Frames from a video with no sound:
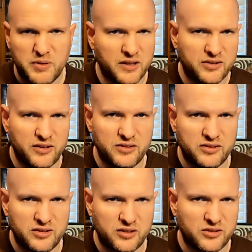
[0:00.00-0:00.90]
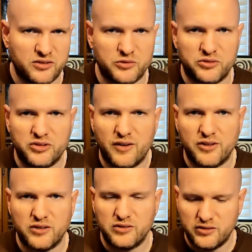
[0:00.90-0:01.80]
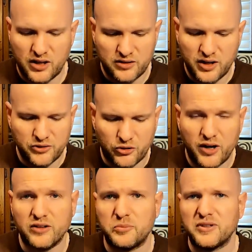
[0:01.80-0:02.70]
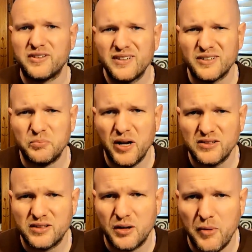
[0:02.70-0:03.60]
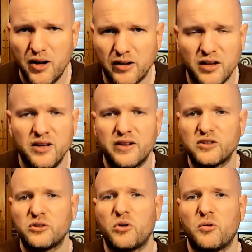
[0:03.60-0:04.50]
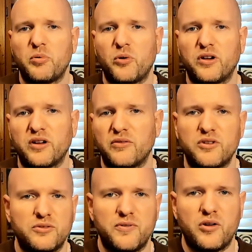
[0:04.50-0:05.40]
PSA 6s or 7s. Not the greatest, but $6, come on. That's the whole point of this